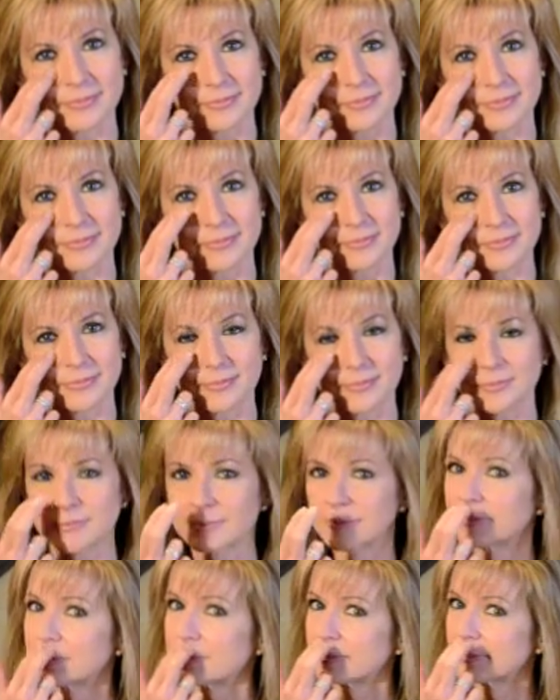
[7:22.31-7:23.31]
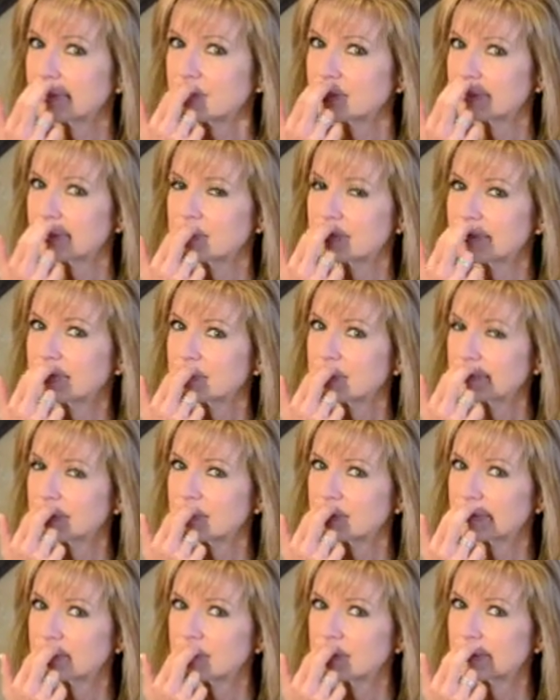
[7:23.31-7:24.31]
Under the nose, fear of
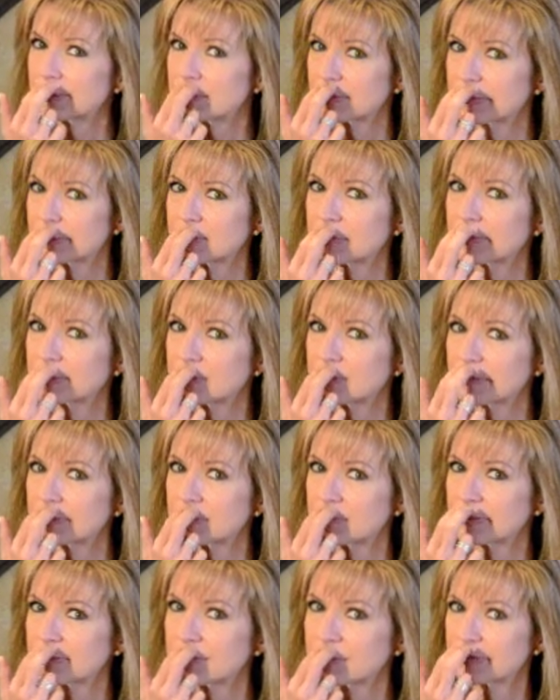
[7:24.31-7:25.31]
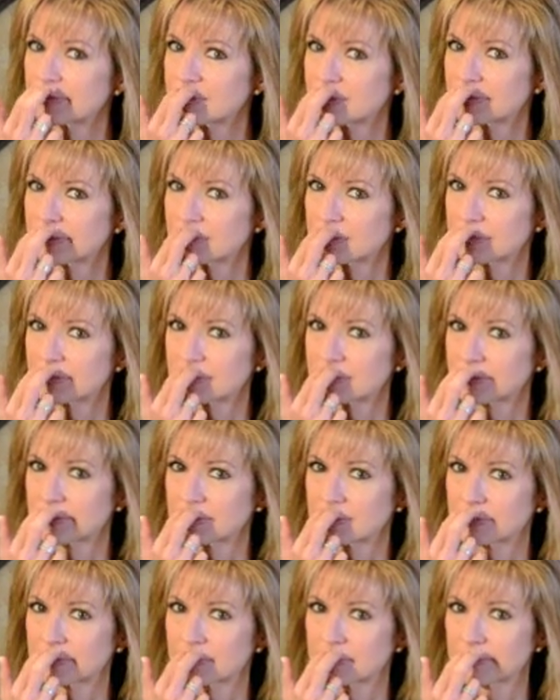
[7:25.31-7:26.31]
failure. And you see the
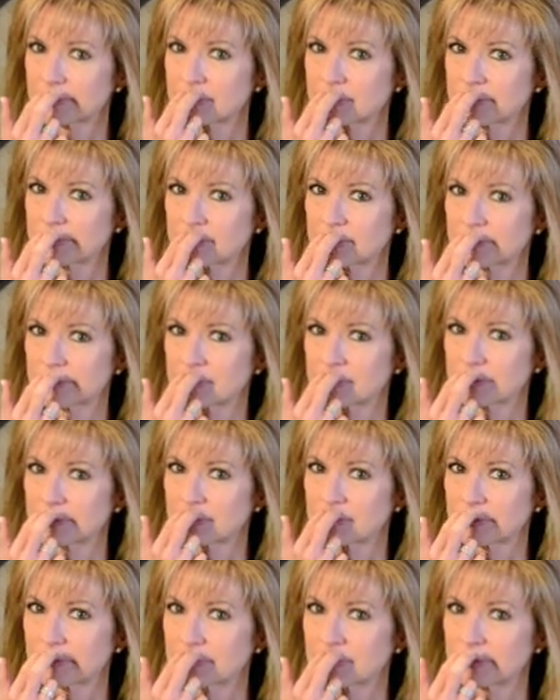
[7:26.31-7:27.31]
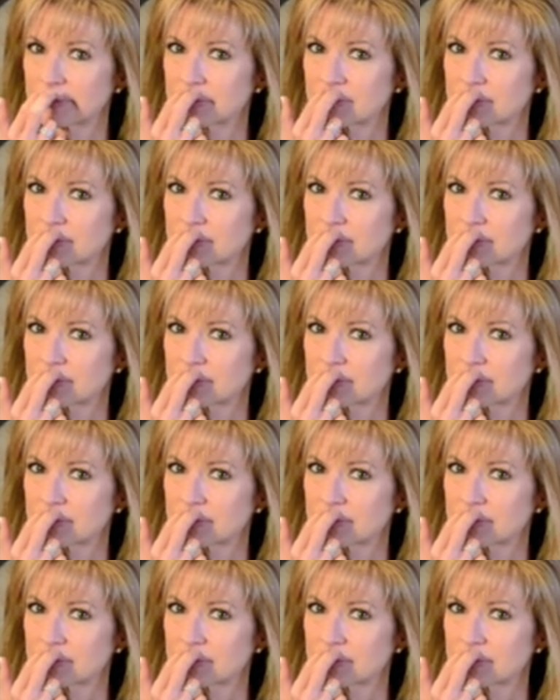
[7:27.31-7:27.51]
rhythm that she keeps, right?